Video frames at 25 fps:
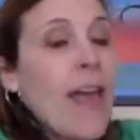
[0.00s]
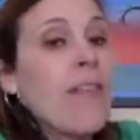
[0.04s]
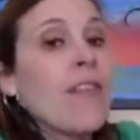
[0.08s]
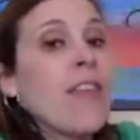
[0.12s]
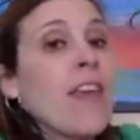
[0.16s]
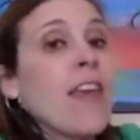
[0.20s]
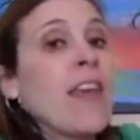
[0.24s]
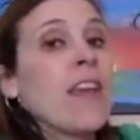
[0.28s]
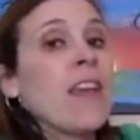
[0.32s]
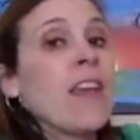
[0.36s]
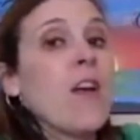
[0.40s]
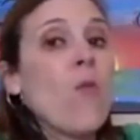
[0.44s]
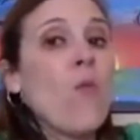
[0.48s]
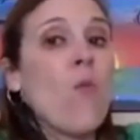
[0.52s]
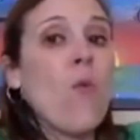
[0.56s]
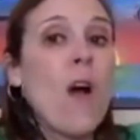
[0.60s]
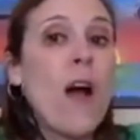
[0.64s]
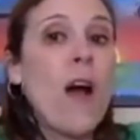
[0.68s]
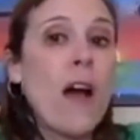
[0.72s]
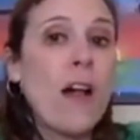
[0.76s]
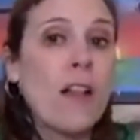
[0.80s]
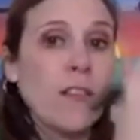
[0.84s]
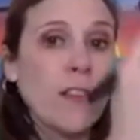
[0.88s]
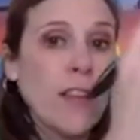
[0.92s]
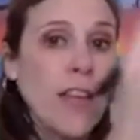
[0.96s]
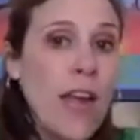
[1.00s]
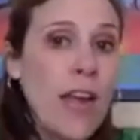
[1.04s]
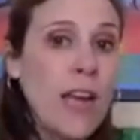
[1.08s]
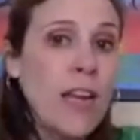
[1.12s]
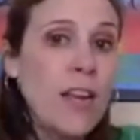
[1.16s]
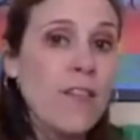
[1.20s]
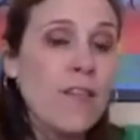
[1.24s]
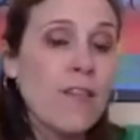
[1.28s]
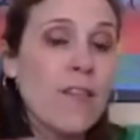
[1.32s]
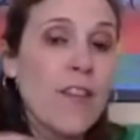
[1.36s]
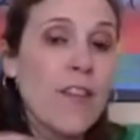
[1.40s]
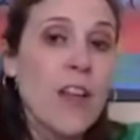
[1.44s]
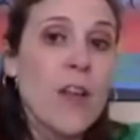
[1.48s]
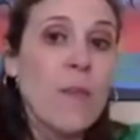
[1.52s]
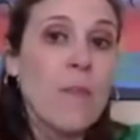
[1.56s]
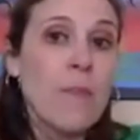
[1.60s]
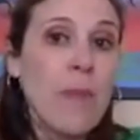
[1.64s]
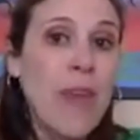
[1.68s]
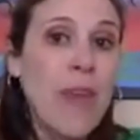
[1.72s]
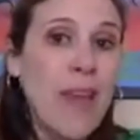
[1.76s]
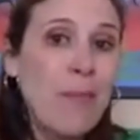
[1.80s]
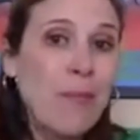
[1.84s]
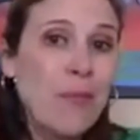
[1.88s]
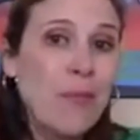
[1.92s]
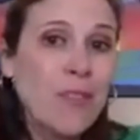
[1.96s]
and then while kind of
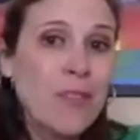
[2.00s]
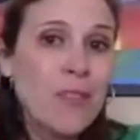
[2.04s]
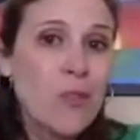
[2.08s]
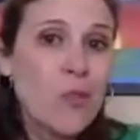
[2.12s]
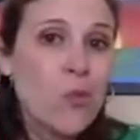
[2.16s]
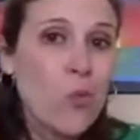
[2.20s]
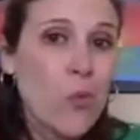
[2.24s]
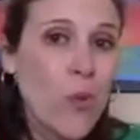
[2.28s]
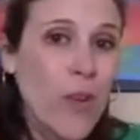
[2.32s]
be able to